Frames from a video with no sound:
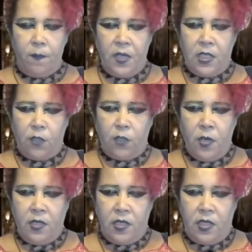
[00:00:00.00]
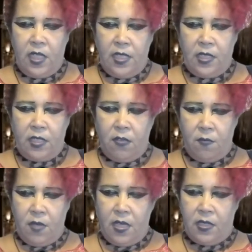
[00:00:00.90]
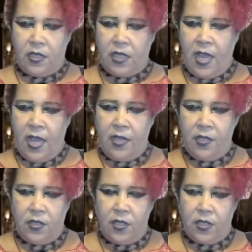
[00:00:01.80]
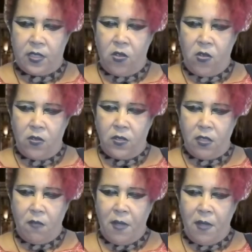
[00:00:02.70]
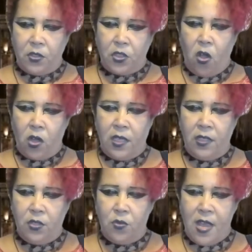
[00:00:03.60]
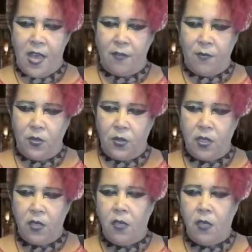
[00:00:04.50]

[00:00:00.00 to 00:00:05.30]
His friends teased him and sang the songs about talking to animals